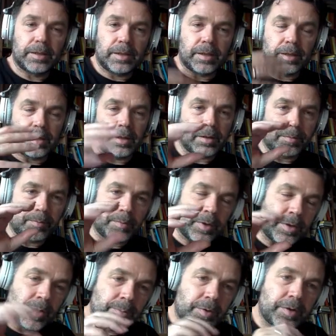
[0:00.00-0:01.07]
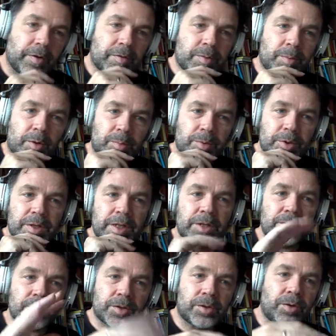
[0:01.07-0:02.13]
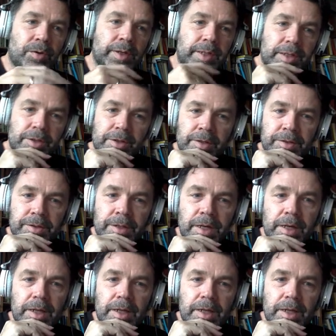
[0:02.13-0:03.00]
a number of small procedures calling each other